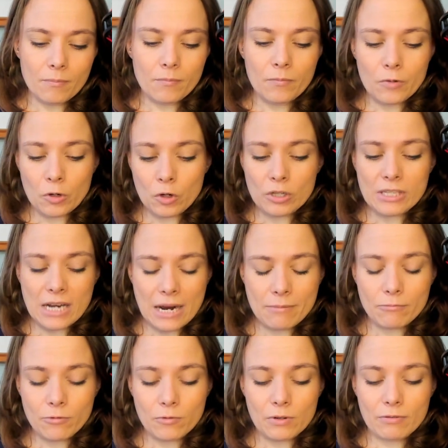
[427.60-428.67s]
Good time
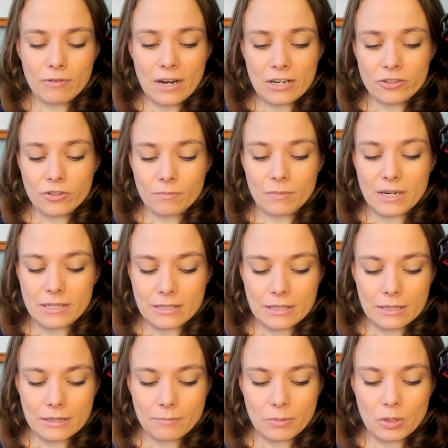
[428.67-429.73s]
for reflection,
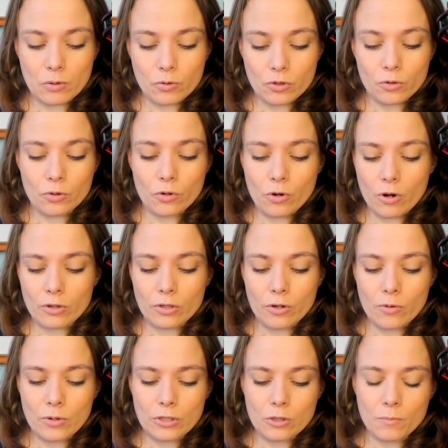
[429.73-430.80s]
basically, because you're not
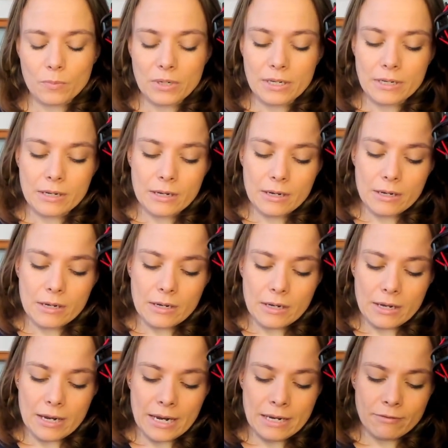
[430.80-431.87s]
going to be
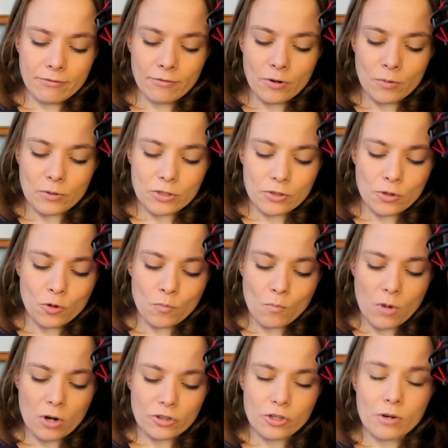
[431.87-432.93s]
influenced too
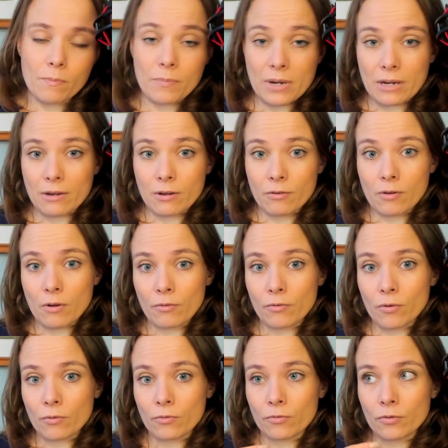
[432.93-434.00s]
much of
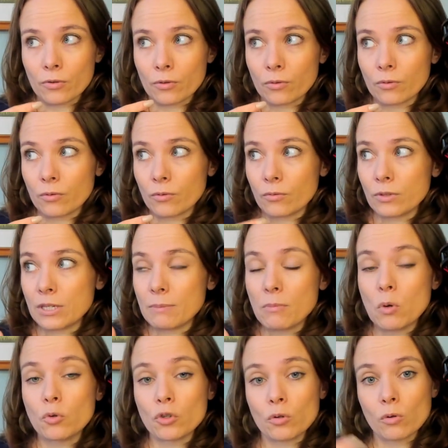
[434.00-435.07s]
the
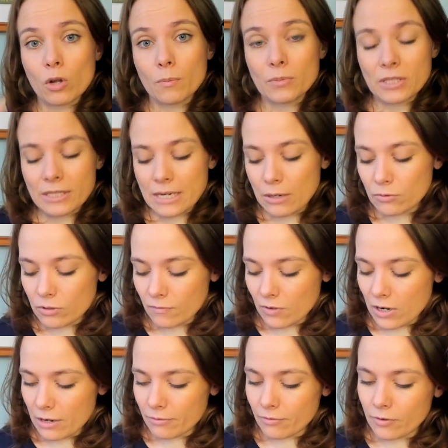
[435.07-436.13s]
emotional ups and downs of
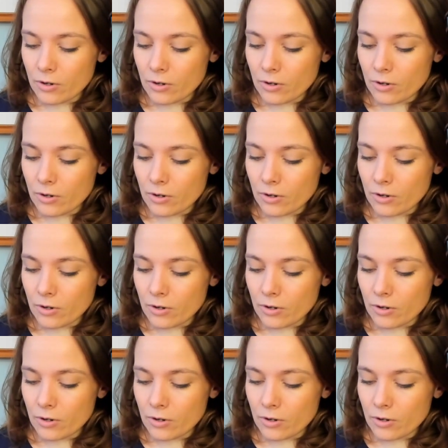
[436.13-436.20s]
life.